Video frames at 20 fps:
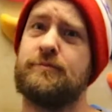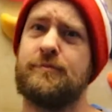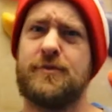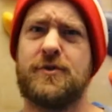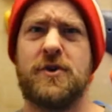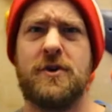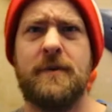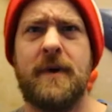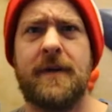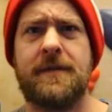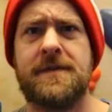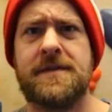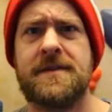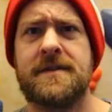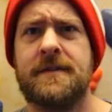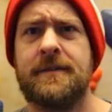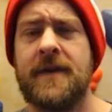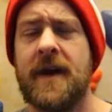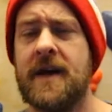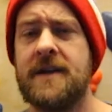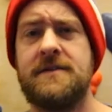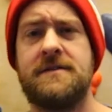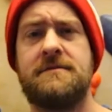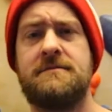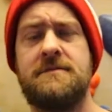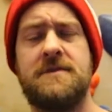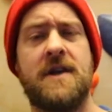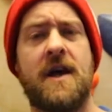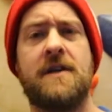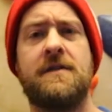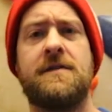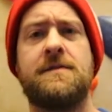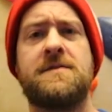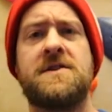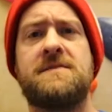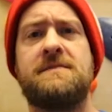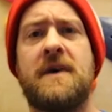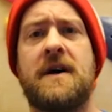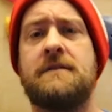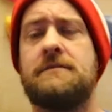2 months, and none of them are
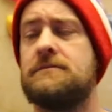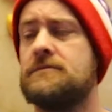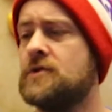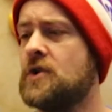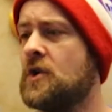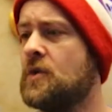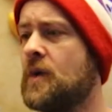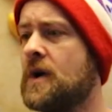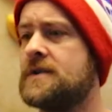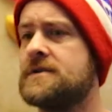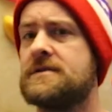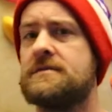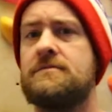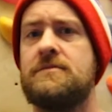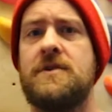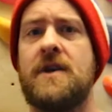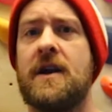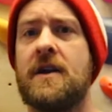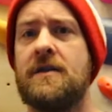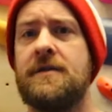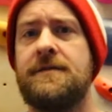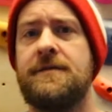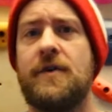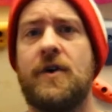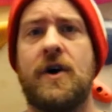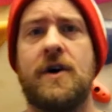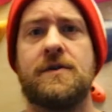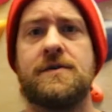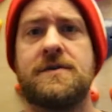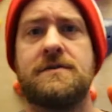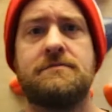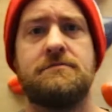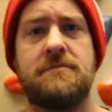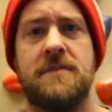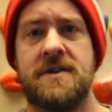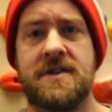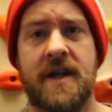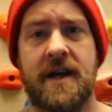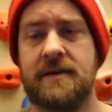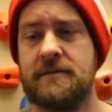spun. Not once. None of the footholds.
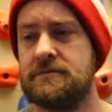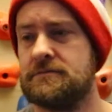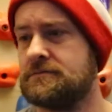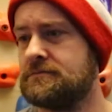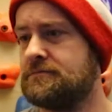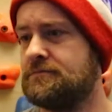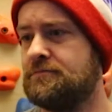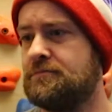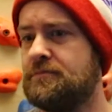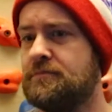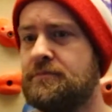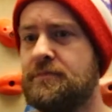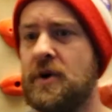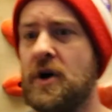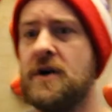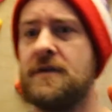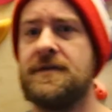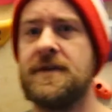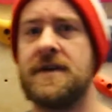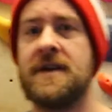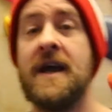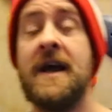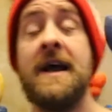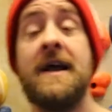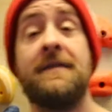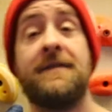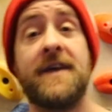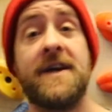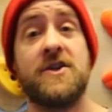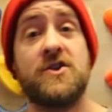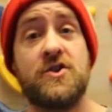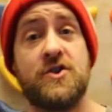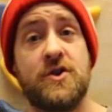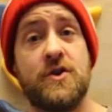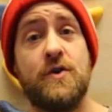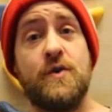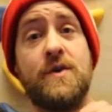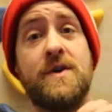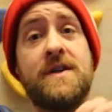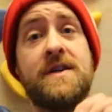It's like perfect. They
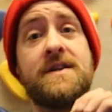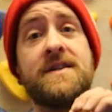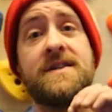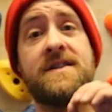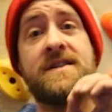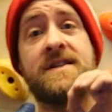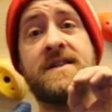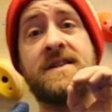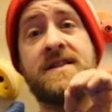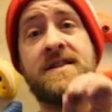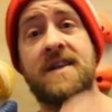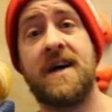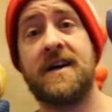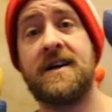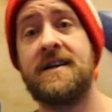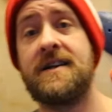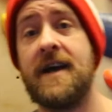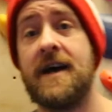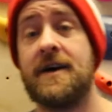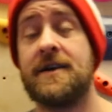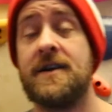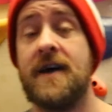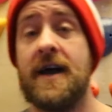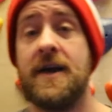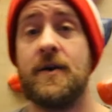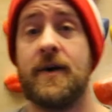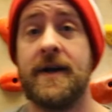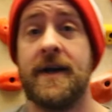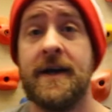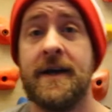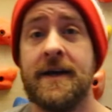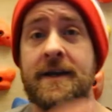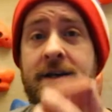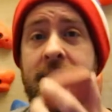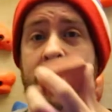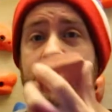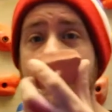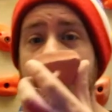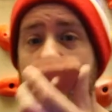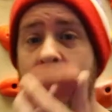do suck down. Anyway,
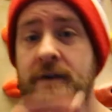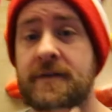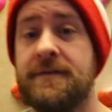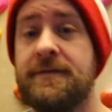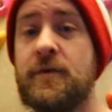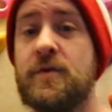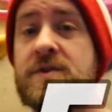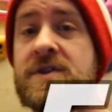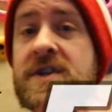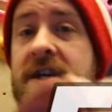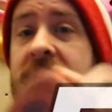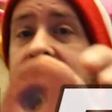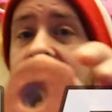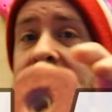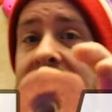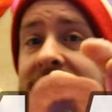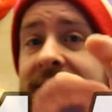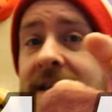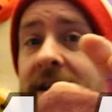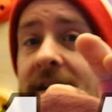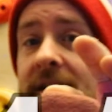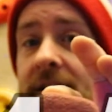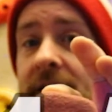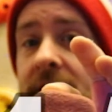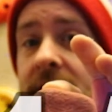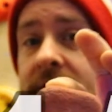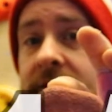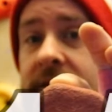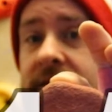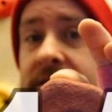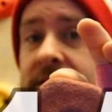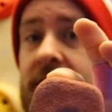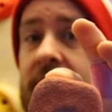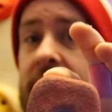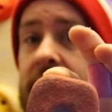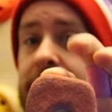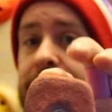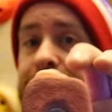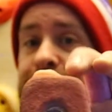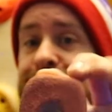number 1 of 14 is this guy.